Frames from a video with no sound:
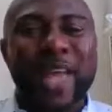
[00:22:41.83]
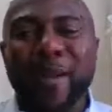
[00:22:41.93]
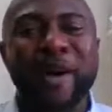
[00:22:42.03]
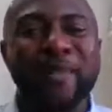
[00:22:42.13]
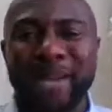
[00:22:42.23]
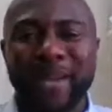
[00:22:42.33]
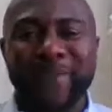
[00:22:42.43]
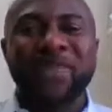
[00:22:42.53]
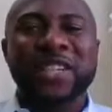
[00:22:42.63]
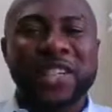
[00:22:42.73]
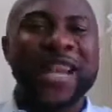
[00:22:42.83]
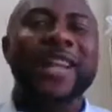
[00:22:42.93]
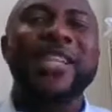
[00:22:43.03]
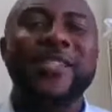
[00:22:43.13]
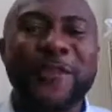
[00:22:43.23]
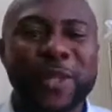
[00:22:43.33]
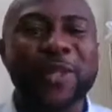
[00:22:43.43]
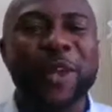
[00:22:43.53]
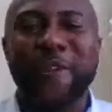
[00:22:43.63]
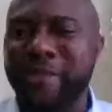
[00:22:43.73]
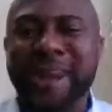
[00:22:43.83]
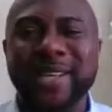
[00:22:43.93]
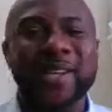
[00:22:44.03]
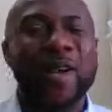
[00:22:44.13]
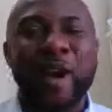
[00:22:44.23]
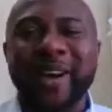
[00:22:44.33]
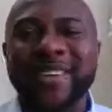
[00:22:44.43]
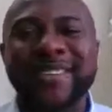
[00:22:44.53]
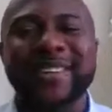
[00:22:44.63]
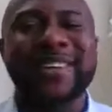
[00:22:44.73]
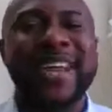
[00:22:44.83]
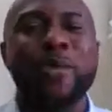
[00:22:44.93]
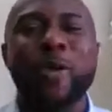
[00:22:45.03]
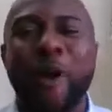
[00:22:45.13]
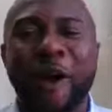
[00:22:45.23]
email me, share this video to your friends on Instagram,